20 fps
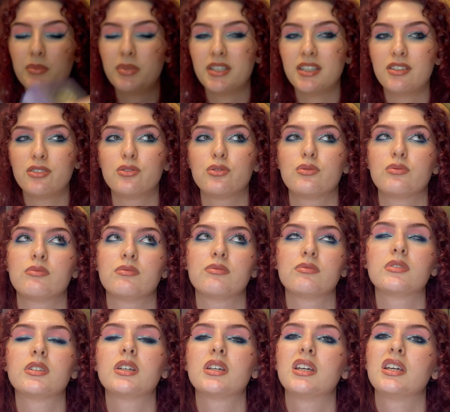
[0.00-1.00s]
but it,
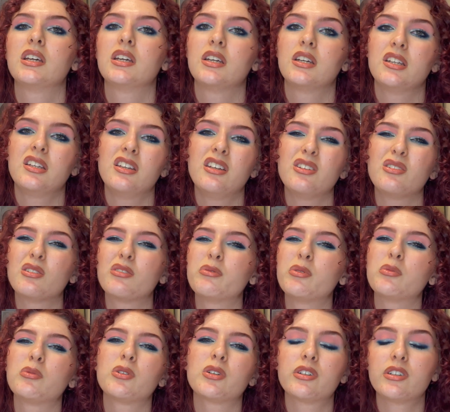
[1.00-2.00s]
you know, I've
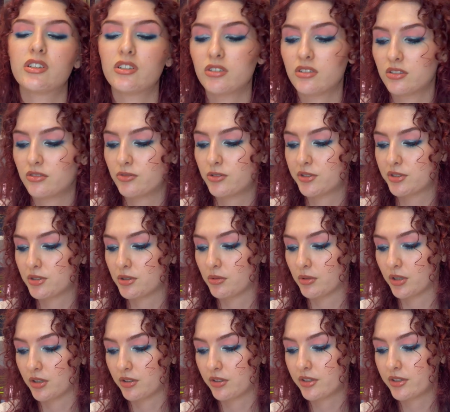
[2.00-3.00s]
been working on it for so
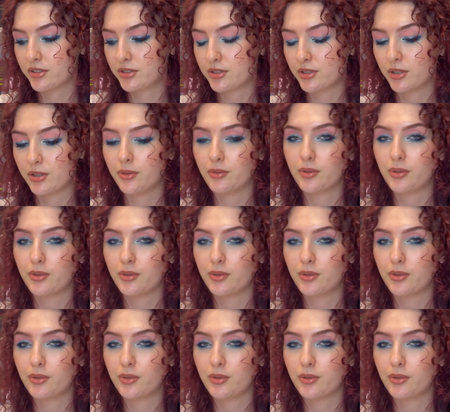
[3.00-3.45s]
long. So